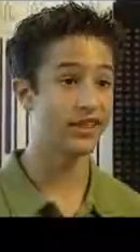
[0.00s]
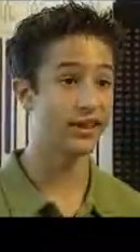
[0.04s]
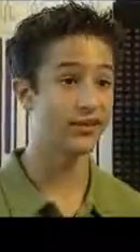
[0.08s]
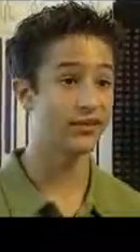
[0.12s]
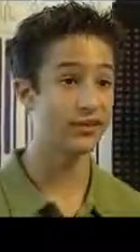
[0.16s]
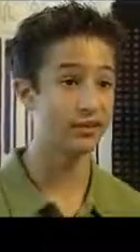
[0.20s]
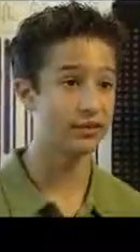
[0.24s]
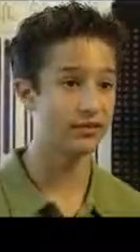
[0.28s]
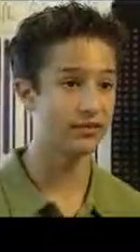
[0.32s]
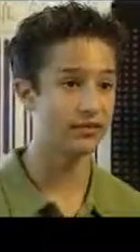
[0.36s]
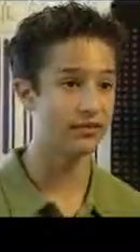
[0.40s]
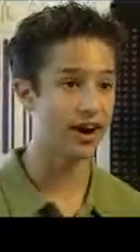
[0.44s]

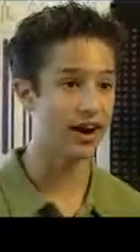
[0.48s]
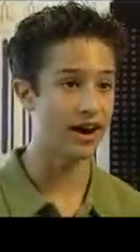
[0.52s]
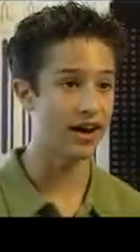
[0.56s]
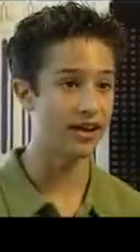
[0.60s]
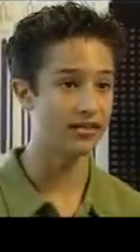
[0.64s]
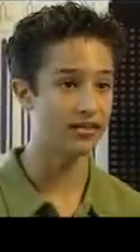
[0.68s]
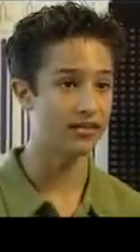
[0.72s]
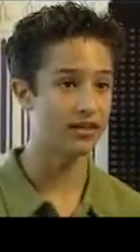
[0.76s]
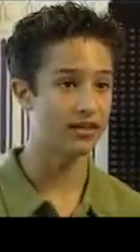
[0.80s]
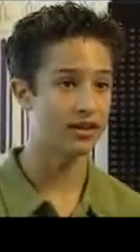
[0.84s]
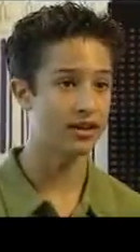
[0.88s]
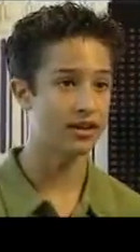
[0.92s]
That would be
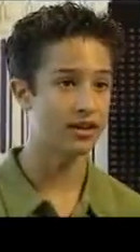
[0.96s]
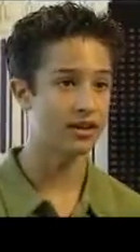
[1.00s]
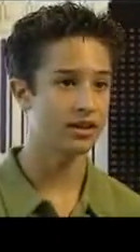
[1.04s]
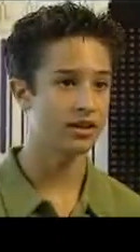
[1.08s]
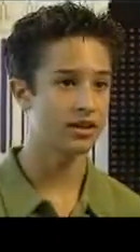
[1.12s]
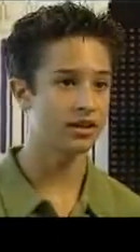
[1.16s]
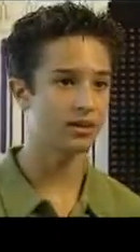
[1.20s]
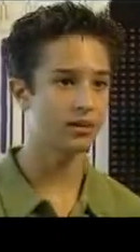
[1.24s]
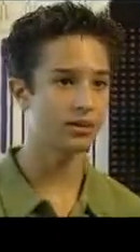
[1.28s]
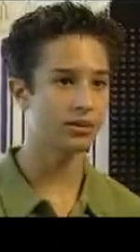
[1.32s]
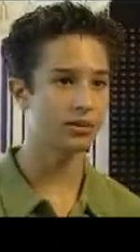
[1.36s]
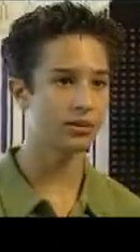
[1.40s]
5.
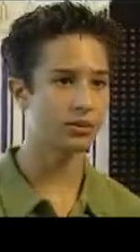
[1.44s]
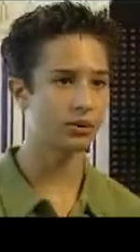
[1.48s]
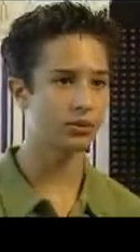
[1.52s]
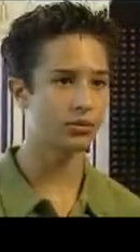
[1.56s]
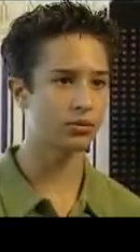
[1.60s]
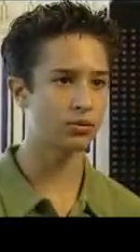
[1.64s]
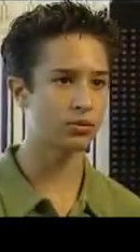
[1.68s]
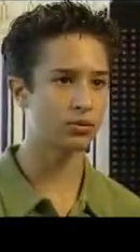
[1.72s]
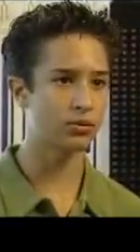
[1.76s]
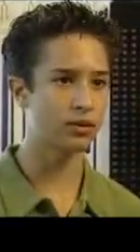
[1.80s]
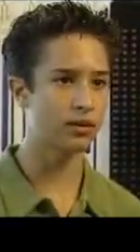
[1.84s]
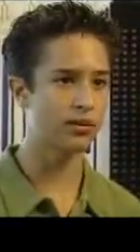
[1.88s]

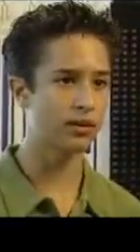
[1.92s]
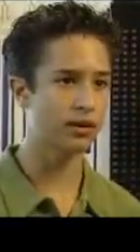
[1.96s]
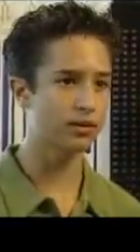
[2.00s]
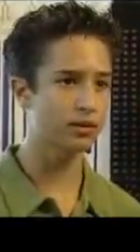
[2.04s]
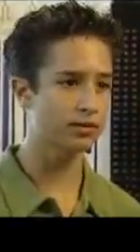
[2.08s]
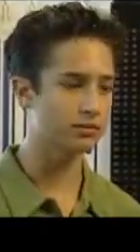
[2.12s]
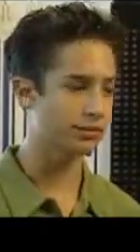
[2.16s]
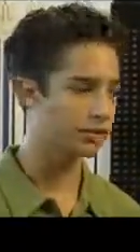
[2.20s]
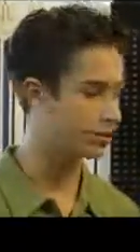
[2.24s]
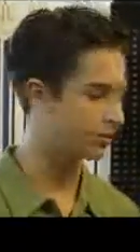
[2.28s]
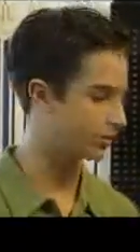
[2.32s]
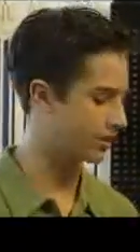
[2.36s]
But what
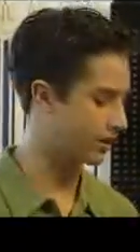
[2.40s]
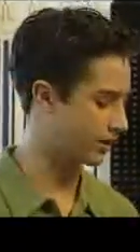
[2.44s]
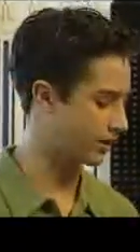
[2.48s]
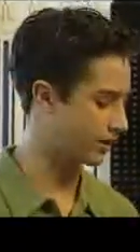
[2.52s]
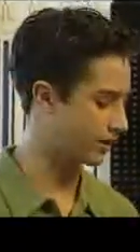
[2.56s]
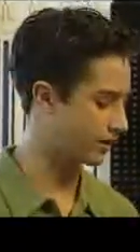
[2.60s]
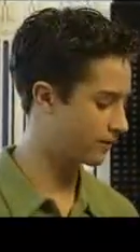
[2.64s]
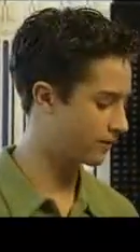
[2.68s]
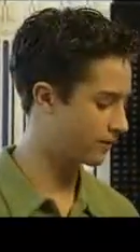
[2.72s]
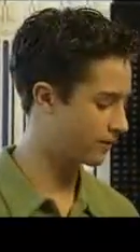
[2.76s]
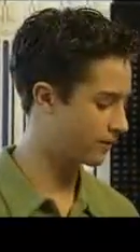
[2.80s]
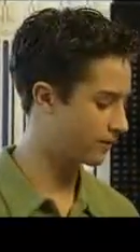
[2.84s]
about the middle
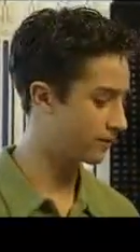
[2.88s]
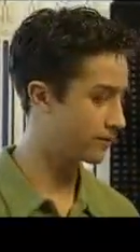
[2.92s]
gear?